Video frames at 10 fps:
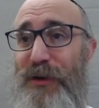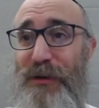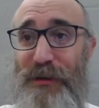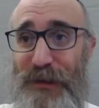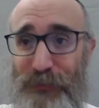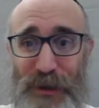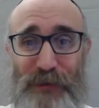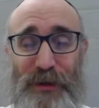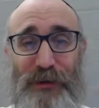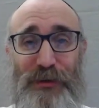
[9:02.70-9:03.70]
on
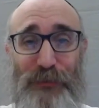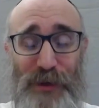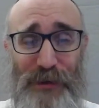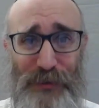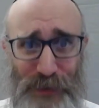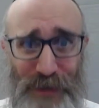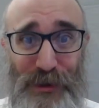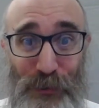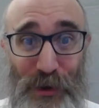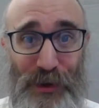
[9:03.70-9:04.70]
whatever
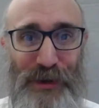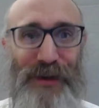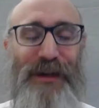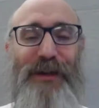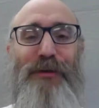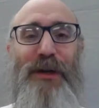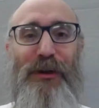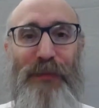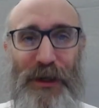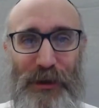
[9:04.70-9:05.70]
you work and you make
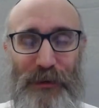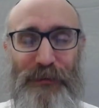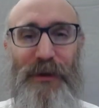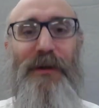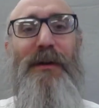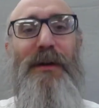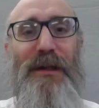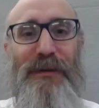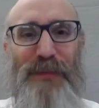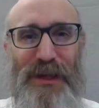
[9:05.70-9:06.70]
your money on.
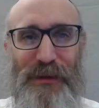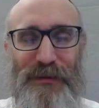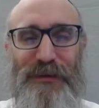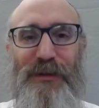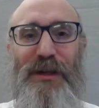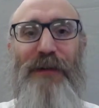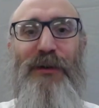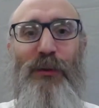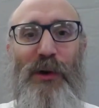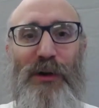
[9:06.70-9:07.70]
It means you have
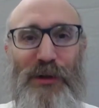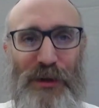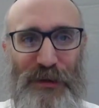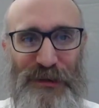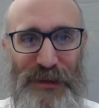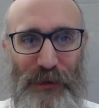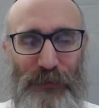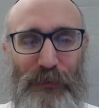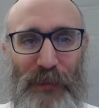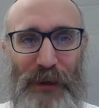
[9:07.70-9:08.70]
to work on
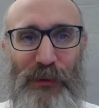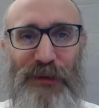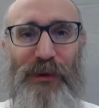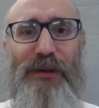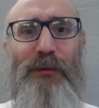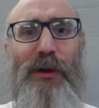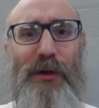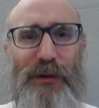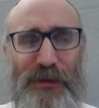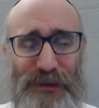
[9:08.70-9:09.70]
yourself. Man was created to
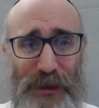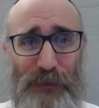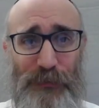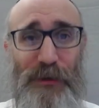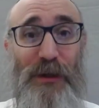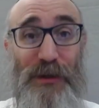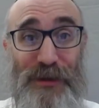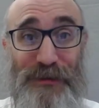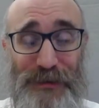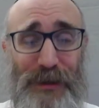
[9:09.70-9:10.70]
work on yourself, on
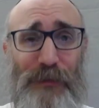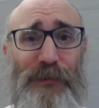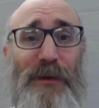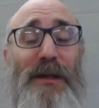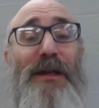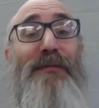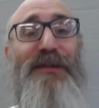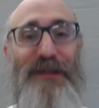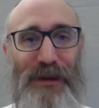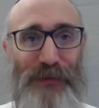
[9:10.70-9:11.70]
himself,
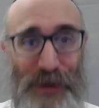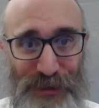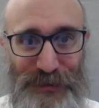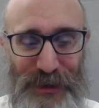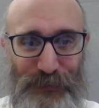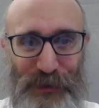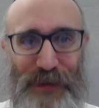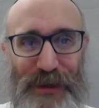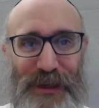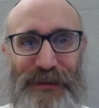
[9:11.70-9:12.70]
herself,
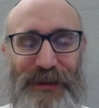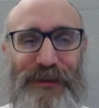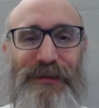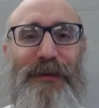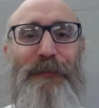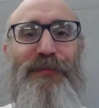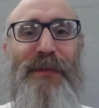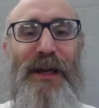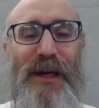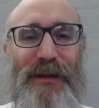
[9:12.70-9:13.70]
whatever the case is.
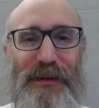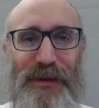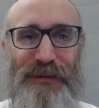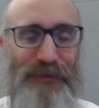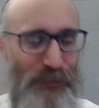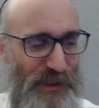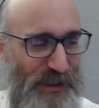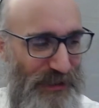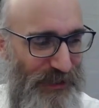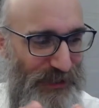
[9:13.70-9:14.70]
And this we
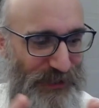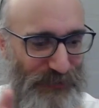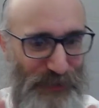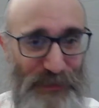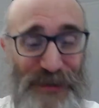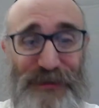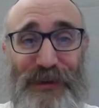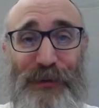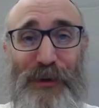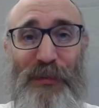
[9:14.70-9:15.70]
can learn from these
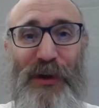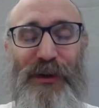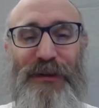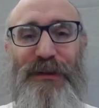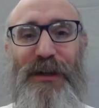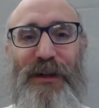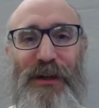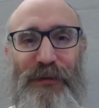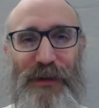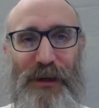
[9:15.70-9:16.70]
3 points
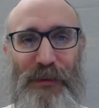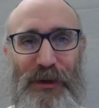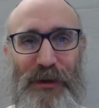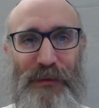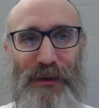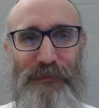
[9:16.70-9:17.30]
of Lag BaOmer.